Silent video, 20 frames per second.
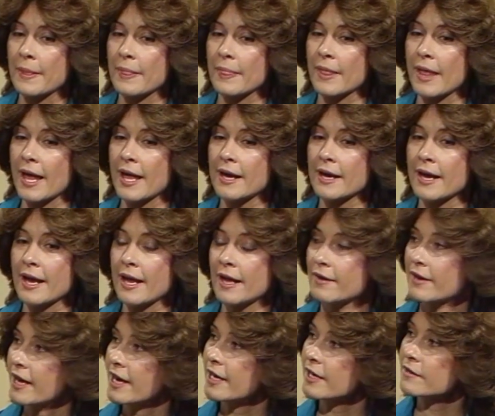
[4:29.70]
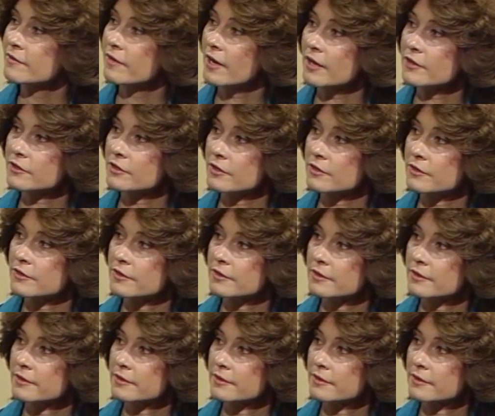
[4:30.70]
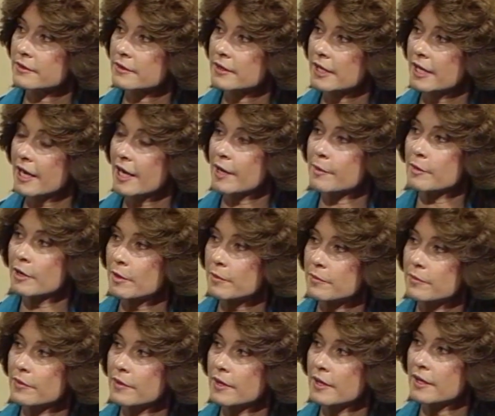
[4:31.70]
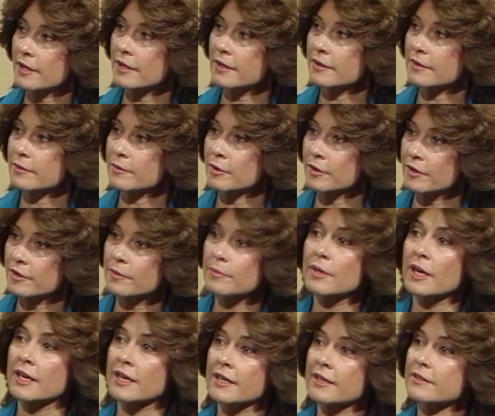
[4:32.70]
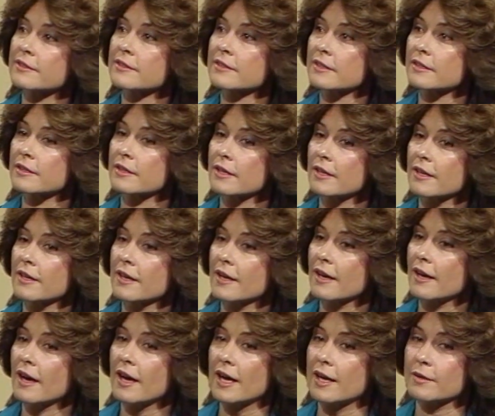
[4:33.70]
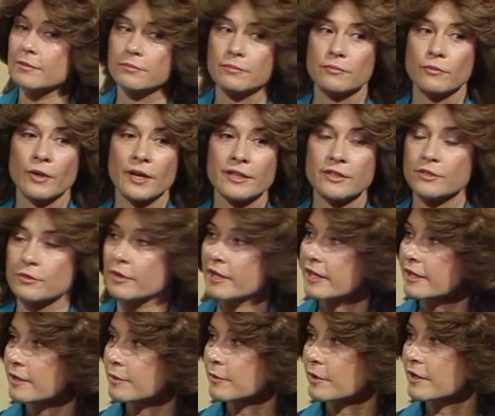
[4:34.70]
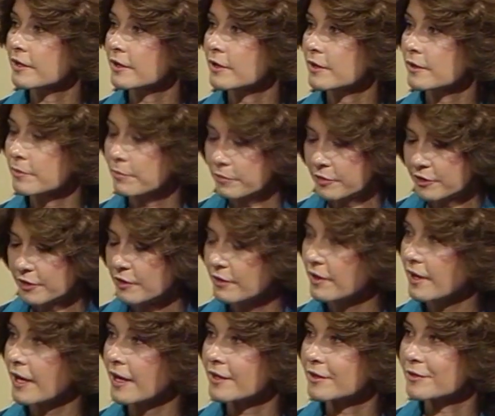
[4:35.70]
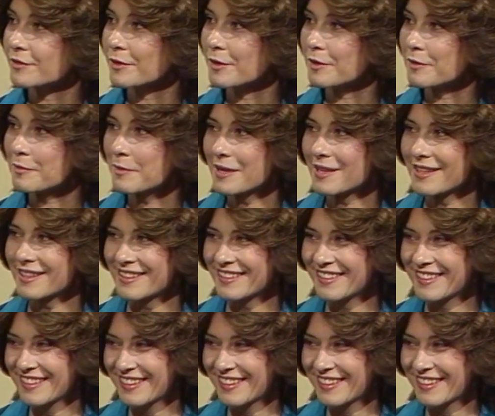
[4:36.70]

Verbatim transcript: That I had eight investors that came up uh, with money. I went to England with a little suitcase full of money.